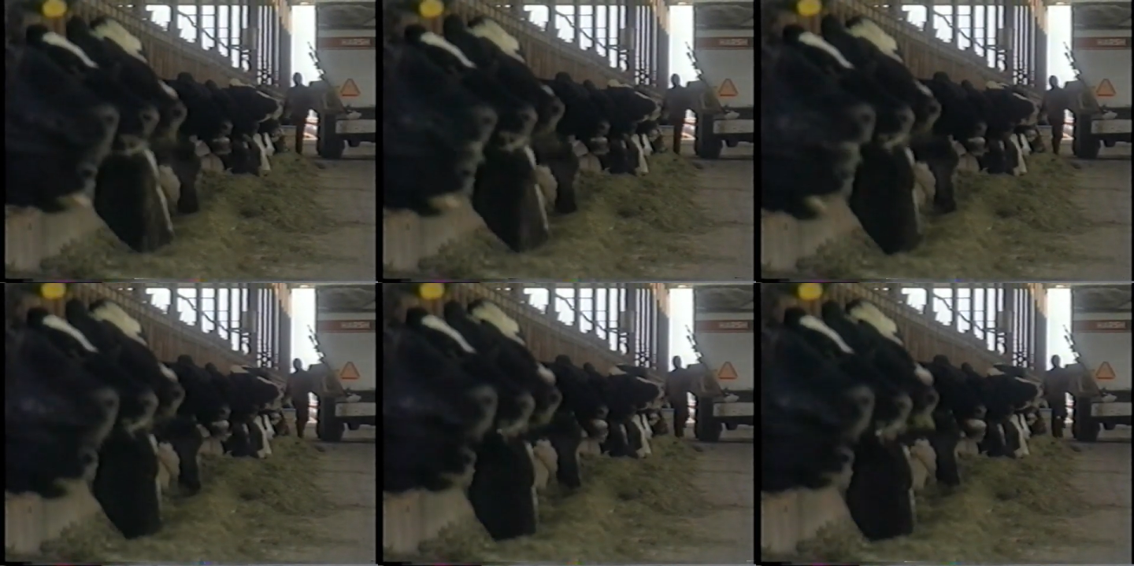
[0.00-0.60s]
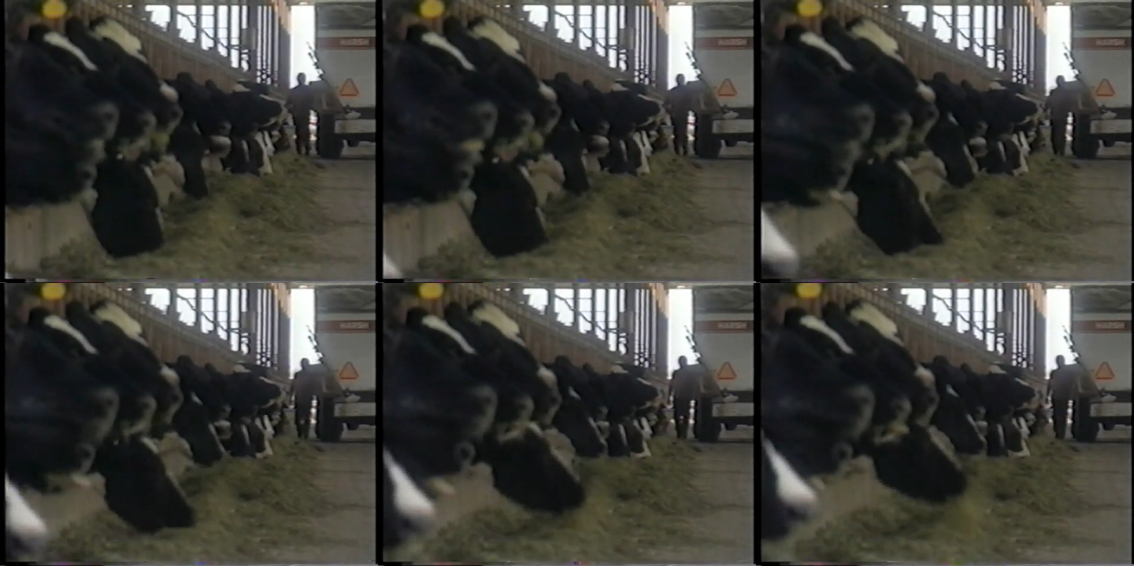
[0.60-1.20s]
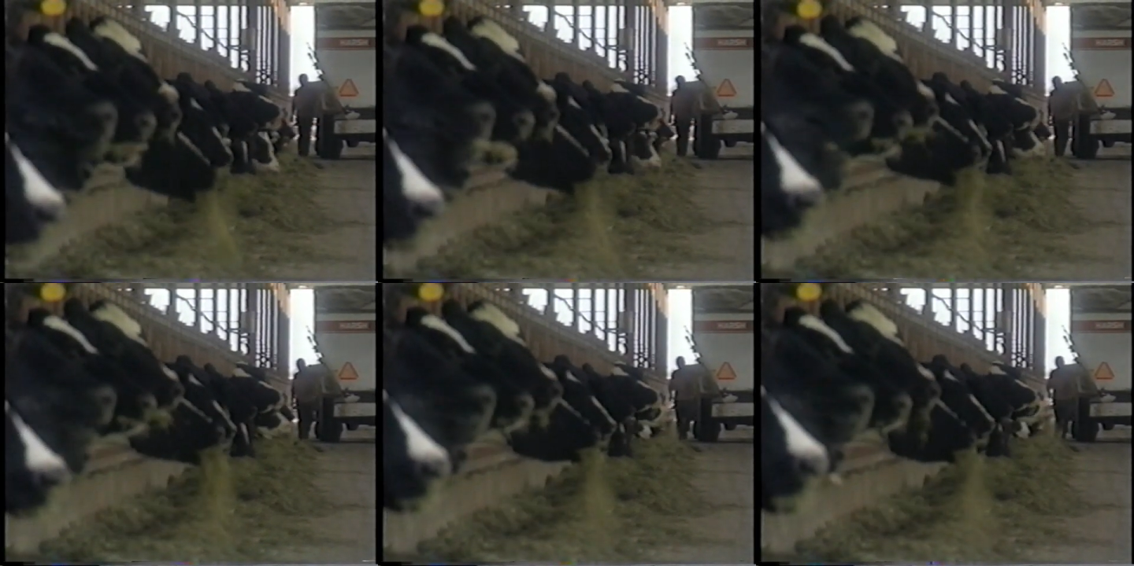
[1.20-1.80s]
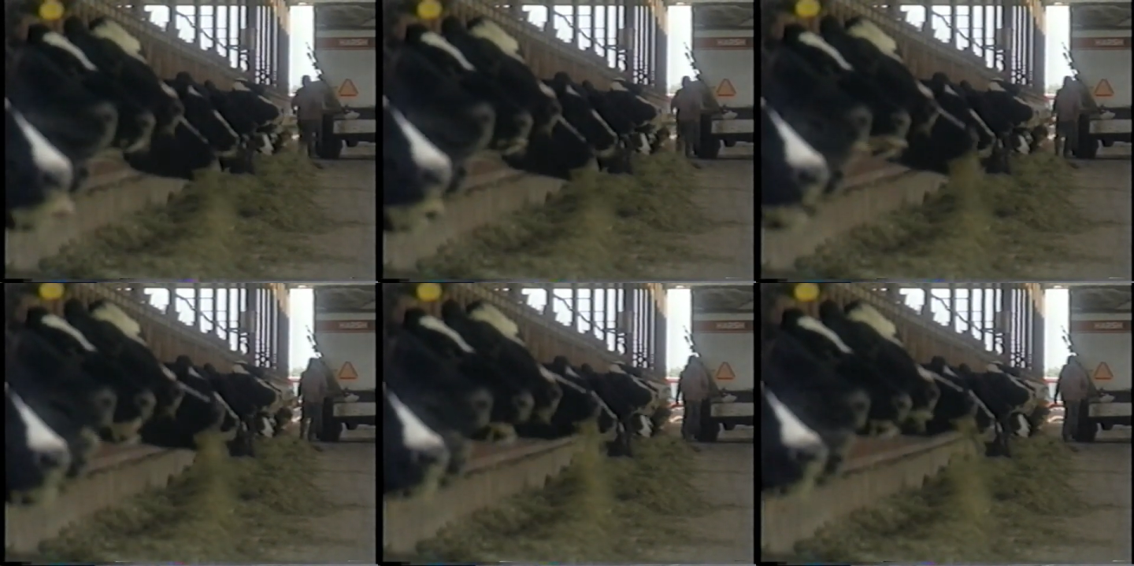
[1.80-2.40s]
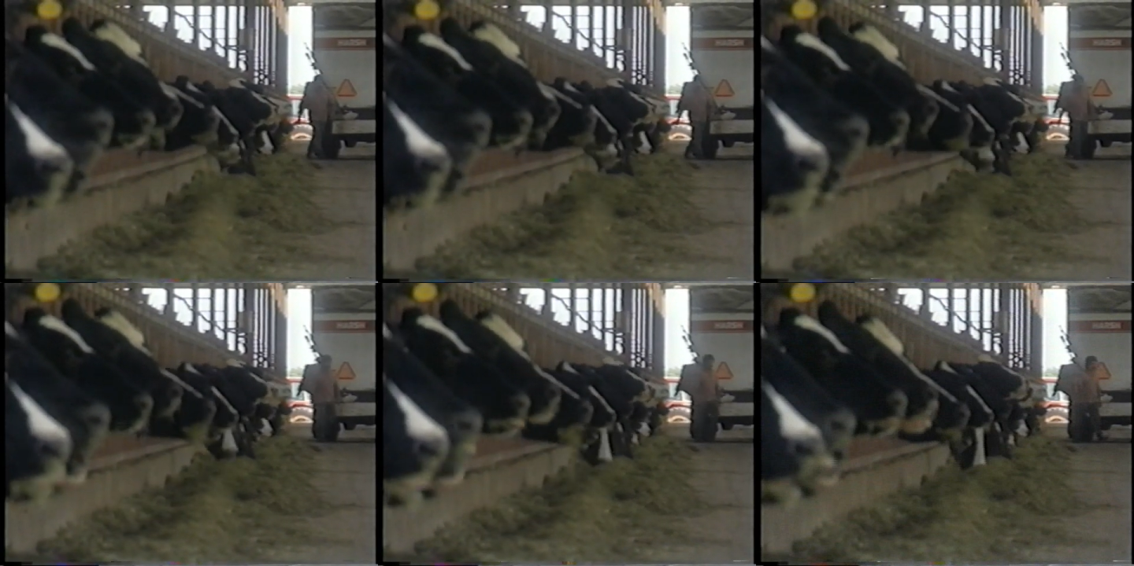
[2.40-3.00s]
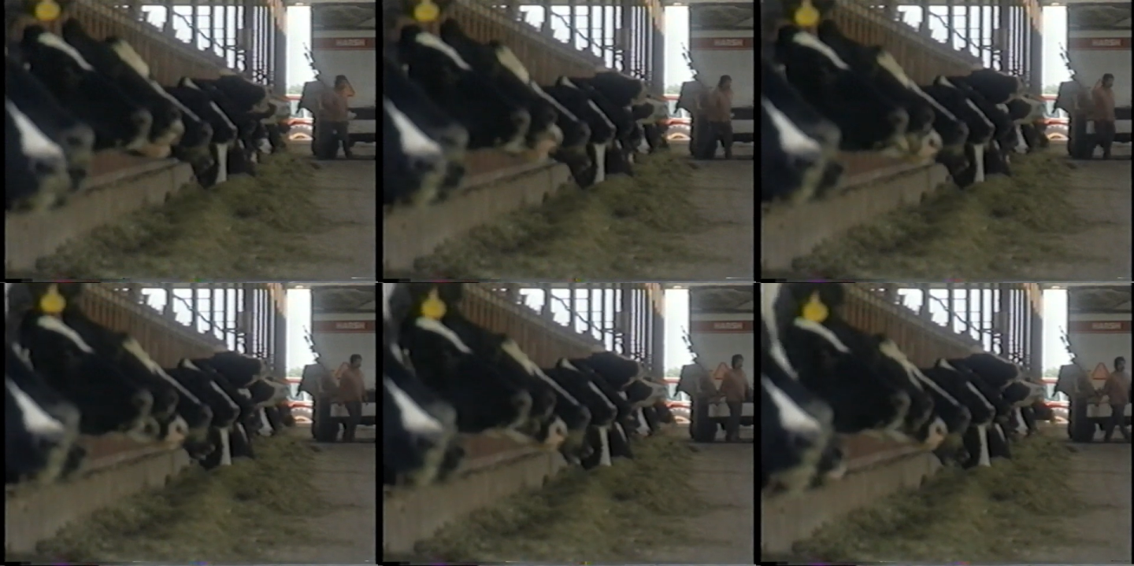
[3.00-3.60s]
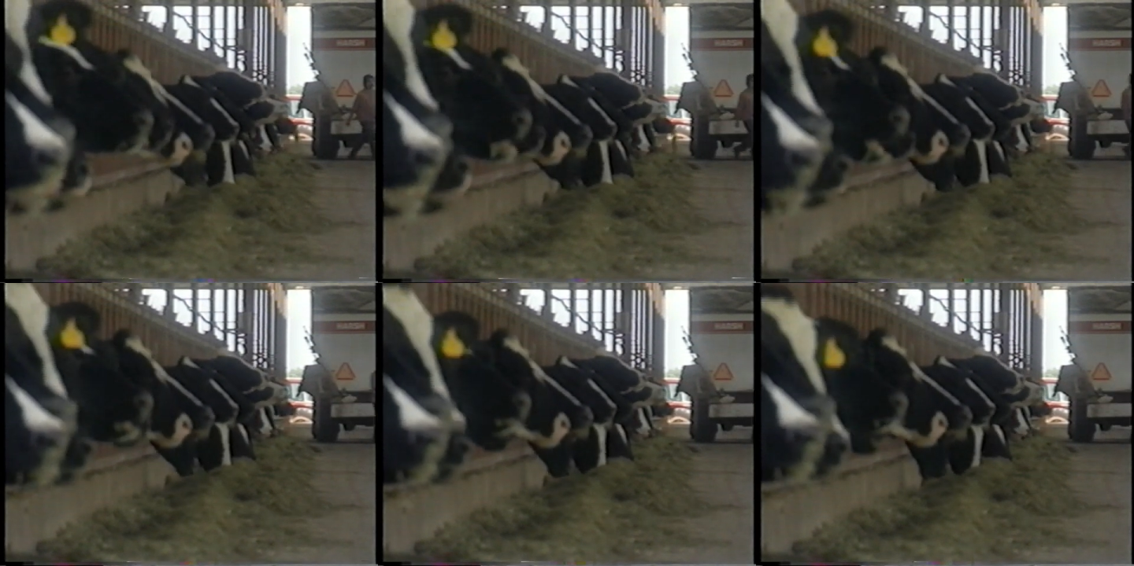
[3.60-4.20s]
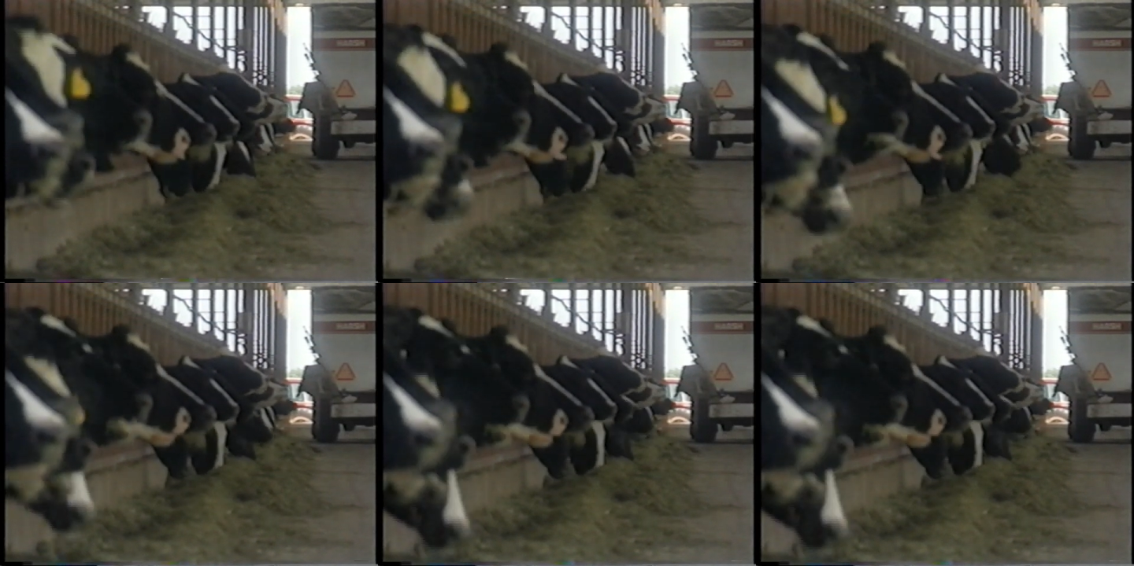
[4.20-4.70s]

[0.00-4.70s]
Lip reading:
Nobody's mouth can be seen.